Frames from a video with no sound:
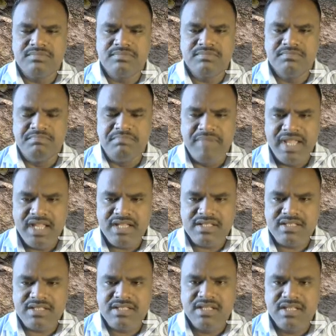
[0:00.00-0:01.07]
bed,
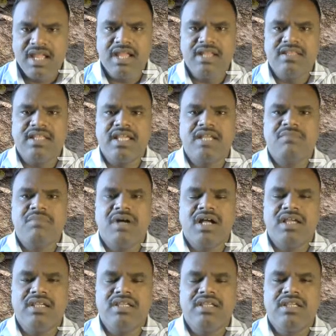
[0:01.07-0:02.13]
and
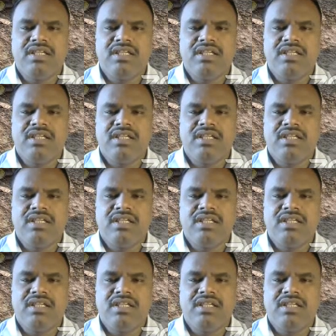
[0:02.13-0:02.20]
thereby